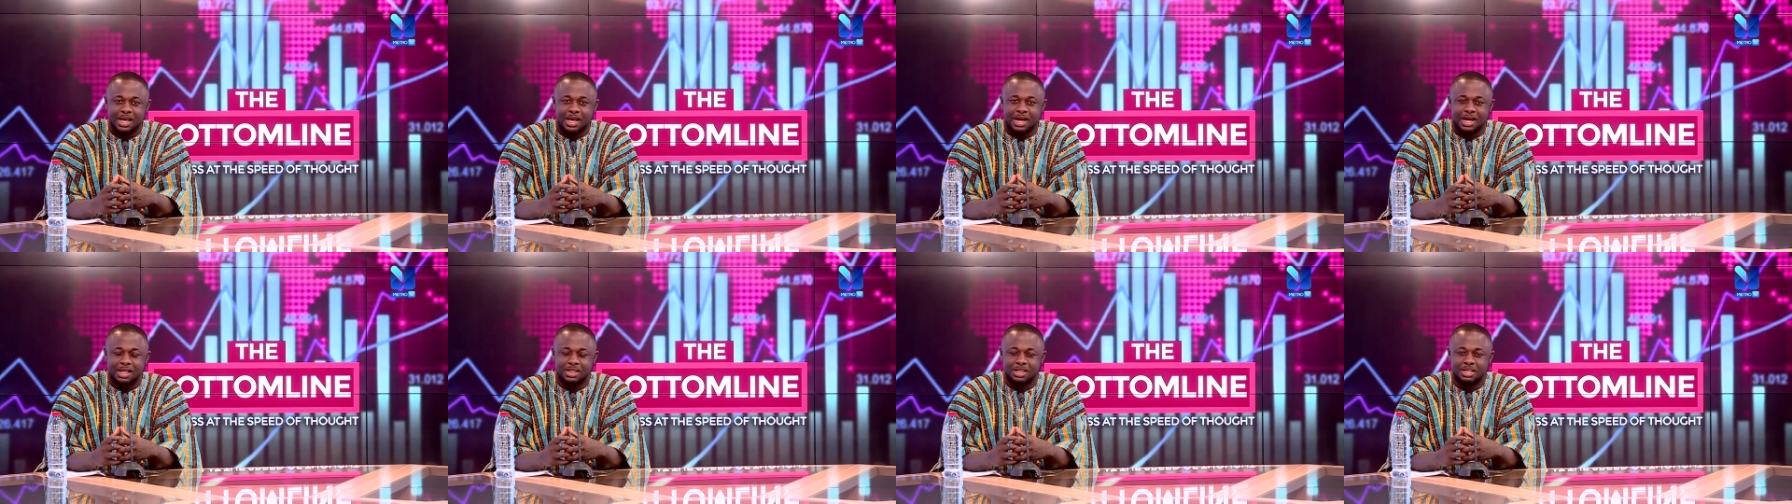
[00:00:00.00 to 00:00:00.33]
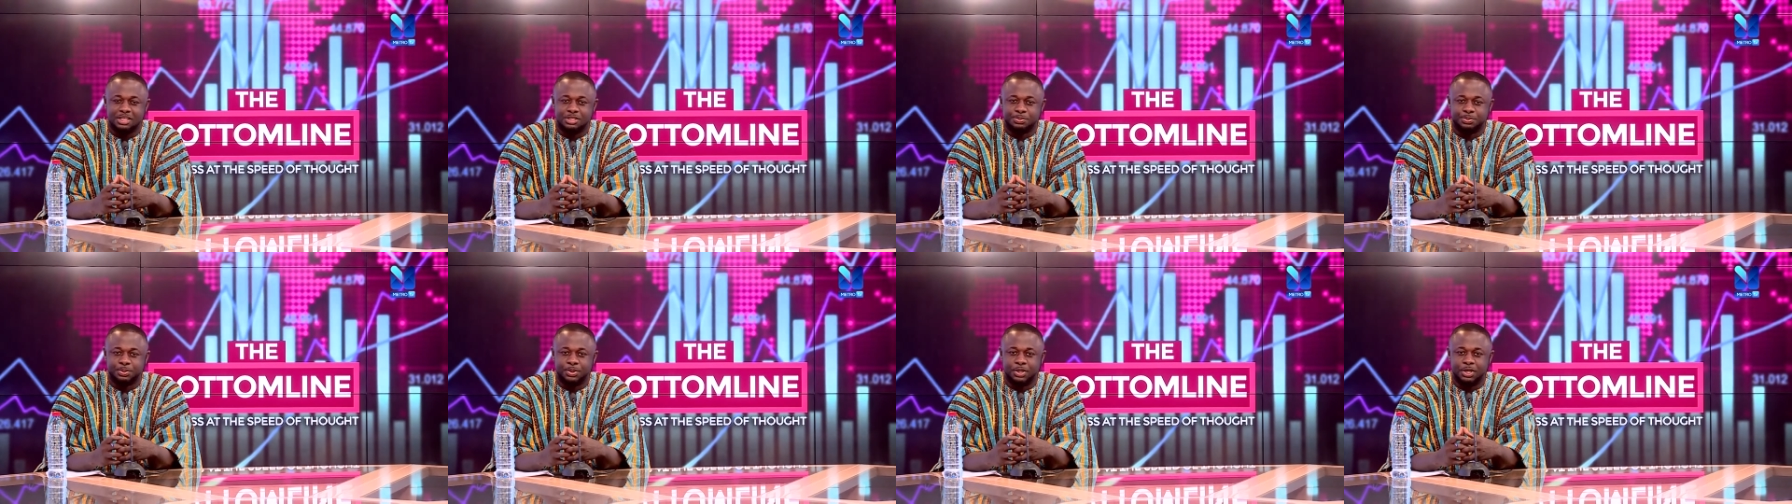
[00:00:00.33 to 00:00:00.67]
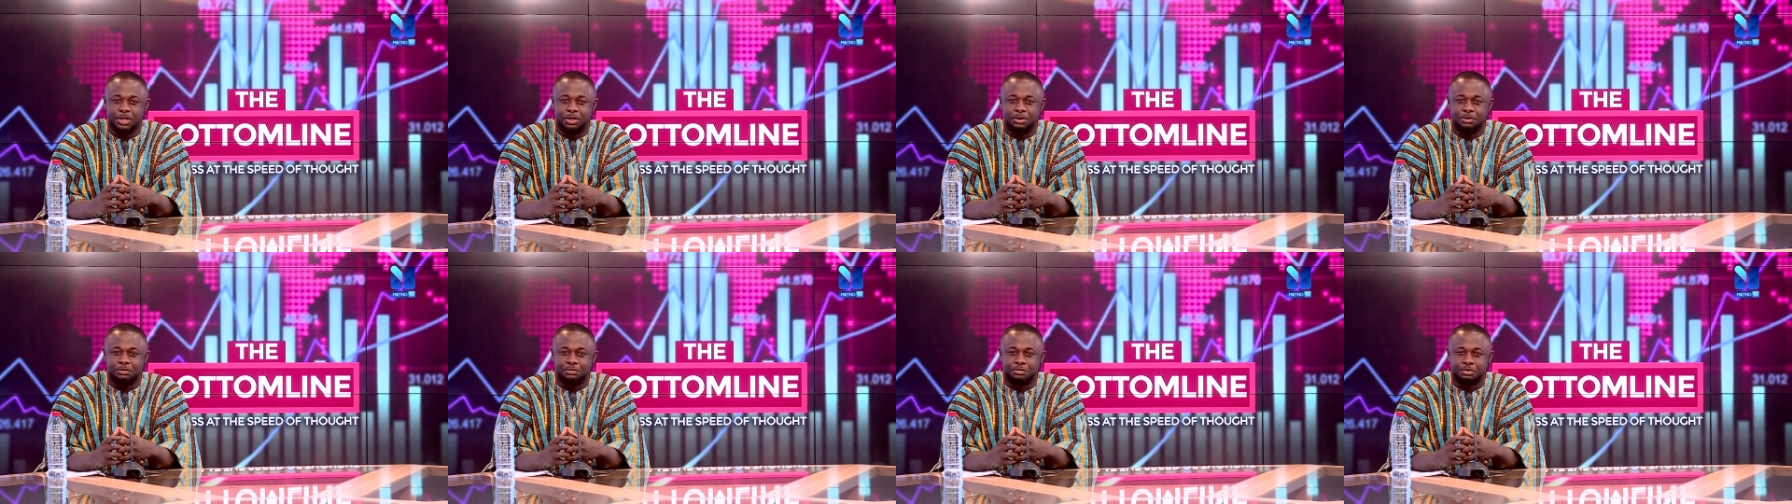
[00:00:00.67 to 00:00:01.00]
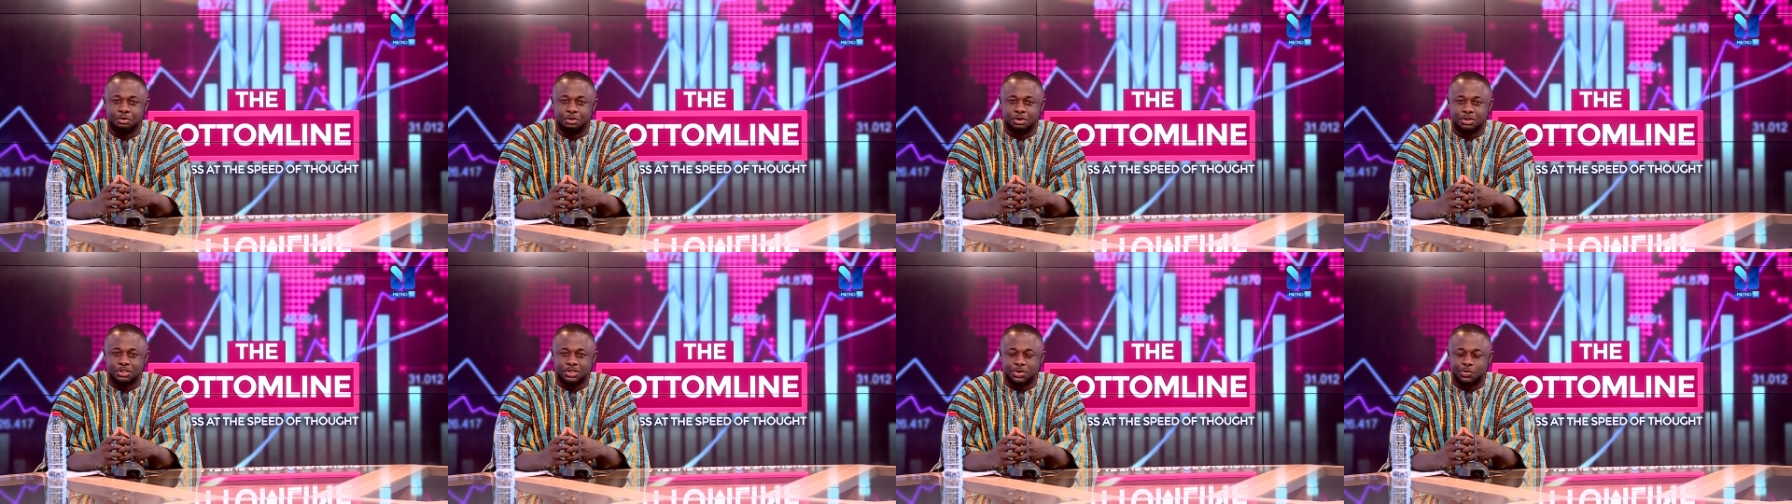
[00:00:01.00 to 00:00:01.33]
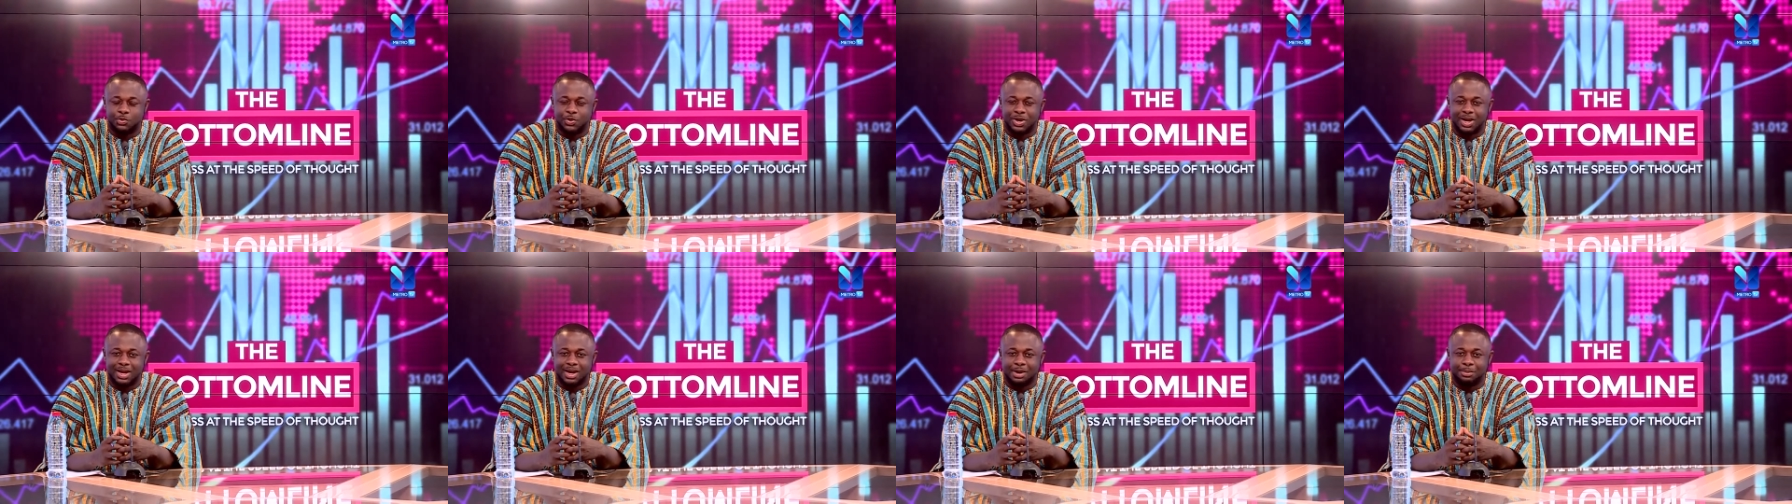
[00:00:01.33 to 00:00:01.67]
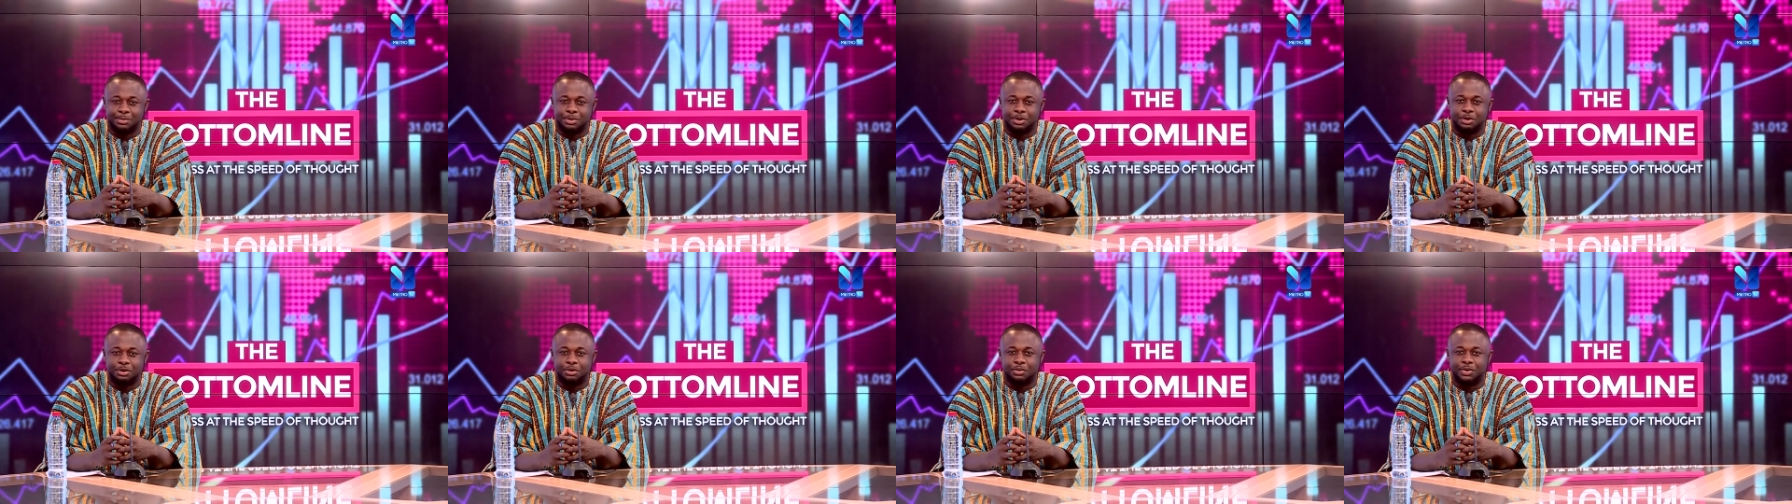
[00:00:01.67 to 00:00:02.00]
at the speed of thought, and we are
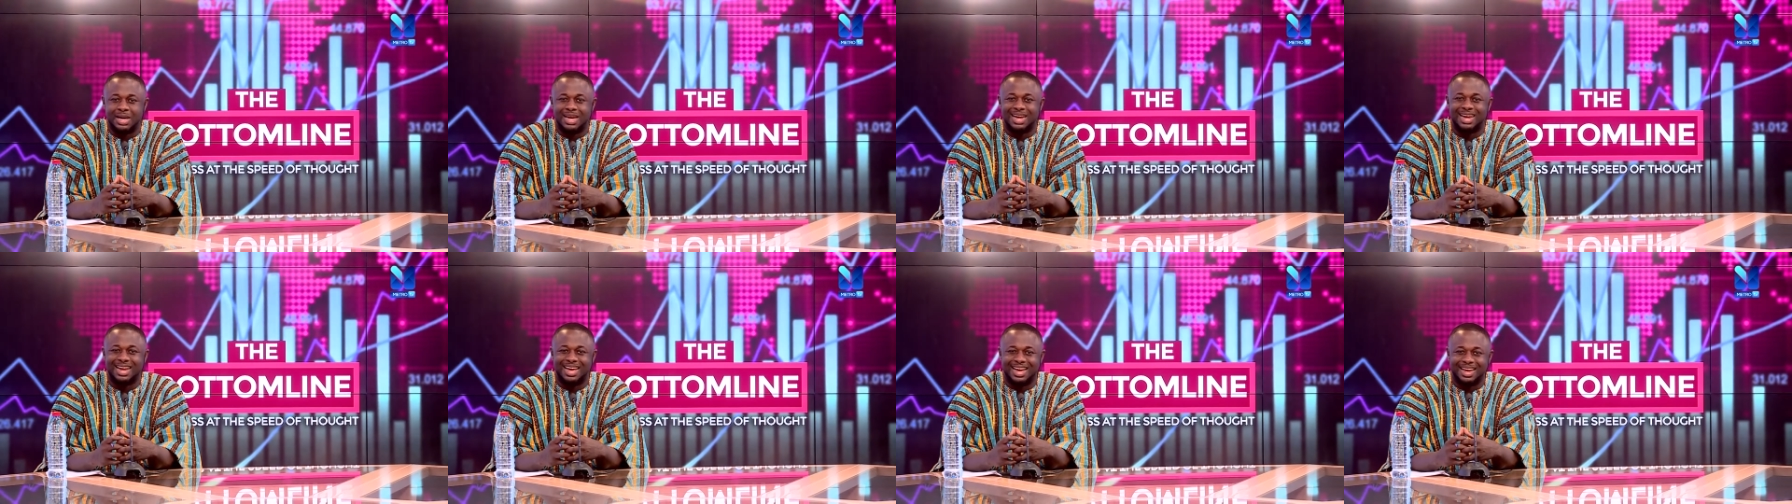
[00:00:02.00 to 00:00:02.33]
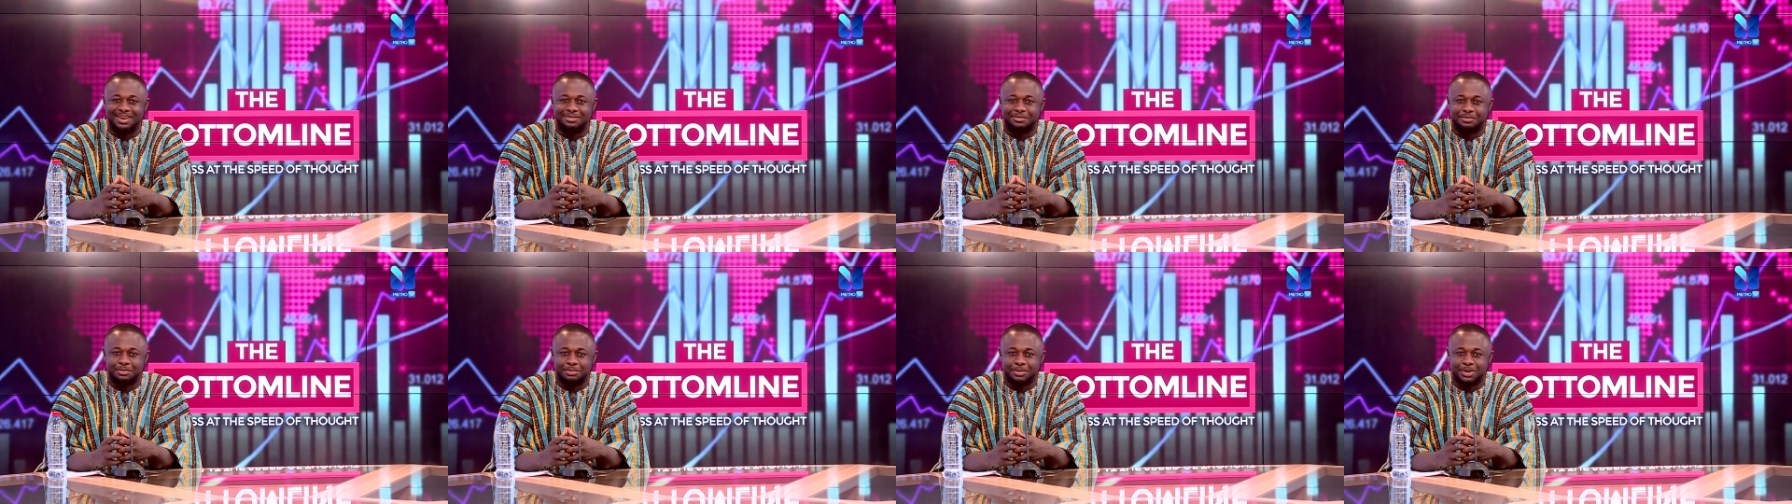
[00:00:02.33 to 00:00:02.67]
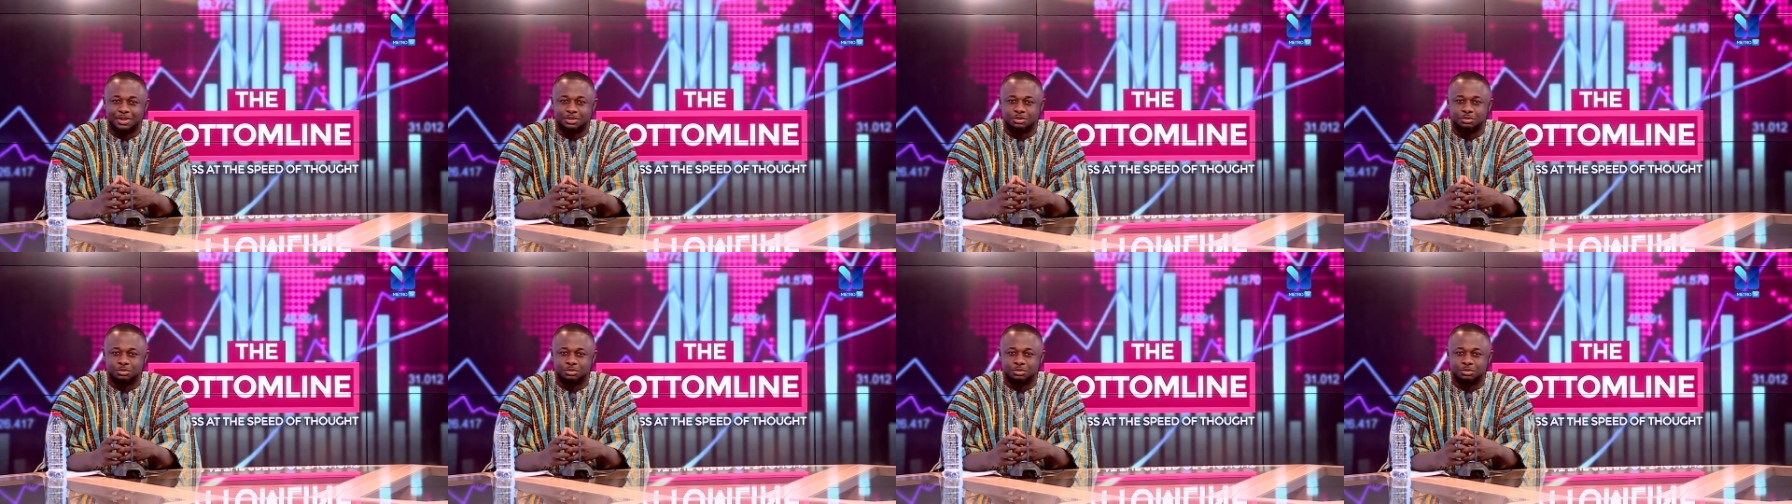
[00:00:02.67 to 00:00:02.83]
coming your way live from our